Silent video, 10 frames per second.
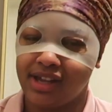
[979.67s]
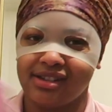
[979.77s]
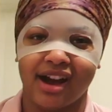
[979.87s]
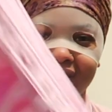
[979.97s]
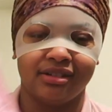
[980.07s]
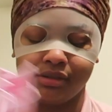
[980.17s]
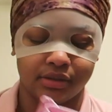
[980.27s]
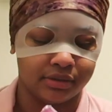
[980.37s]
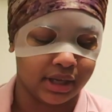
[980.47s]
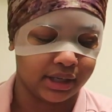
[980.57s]
Y'all know the
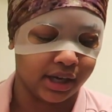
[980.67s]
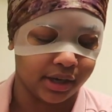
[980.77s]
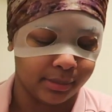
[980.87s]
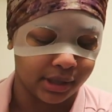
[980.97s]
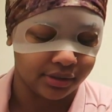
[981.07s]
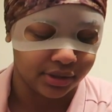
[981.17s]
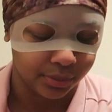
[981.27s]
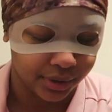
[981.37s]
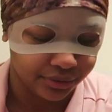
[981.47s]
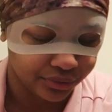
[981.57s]
little thing that everybody used to
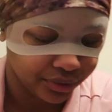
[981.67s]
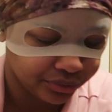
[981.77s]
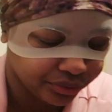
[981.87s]
wear for.